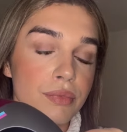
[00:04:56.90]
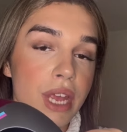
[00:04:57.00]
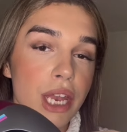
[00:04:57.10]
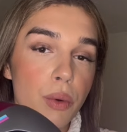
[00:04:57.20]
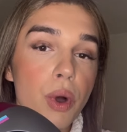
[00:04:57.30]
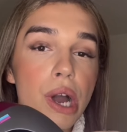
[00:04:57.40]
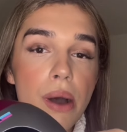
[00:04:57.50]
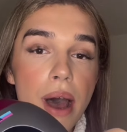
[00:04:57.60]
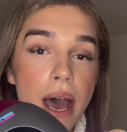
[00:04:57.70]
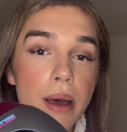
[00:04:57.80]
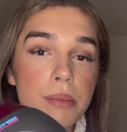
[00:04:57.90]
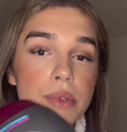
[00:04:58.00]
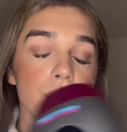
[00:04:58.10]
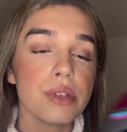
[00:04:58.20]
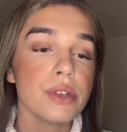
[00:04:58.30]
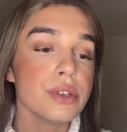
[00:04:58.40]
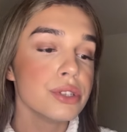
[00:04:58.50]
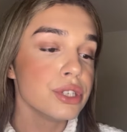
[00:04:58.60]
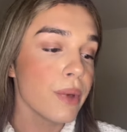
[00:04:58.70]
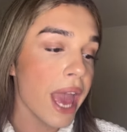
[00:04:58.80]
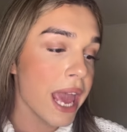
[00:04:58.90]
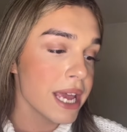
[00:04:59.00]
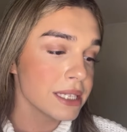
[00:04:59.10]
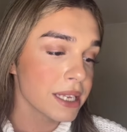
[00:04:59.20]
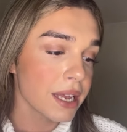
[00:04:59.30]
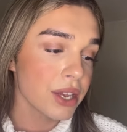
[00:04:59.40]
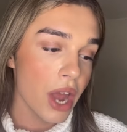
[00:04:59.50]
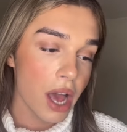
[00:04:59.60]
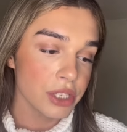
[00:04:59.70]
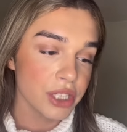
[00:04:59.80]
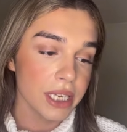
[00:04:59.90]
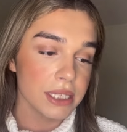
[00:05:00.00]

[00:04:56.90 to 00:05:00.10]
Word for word: and it will go up to eight notches.